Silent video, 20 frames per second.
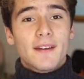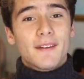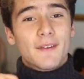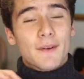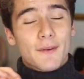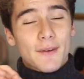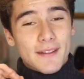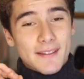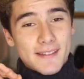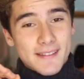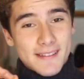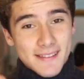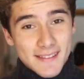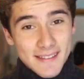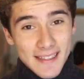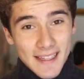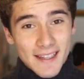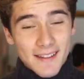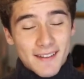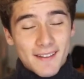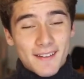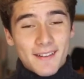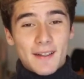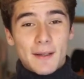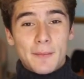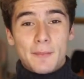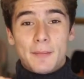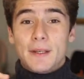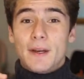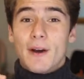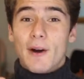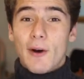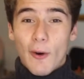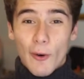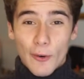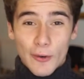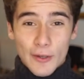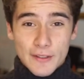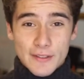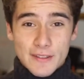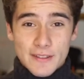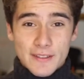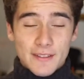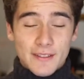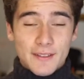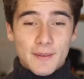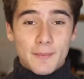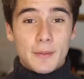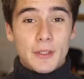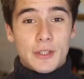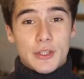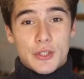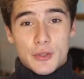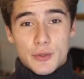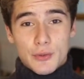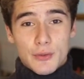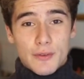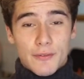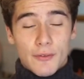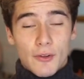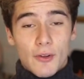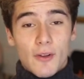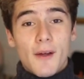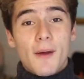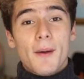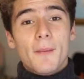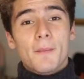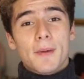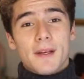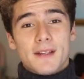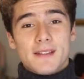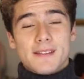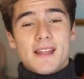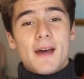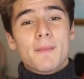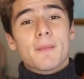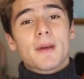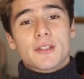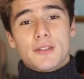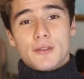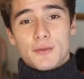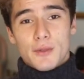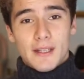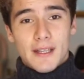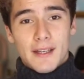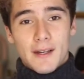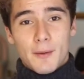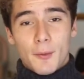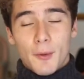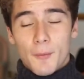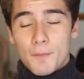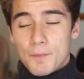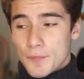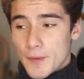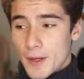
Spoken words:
No, instead, be honest, be truthful, because that makes you relatable.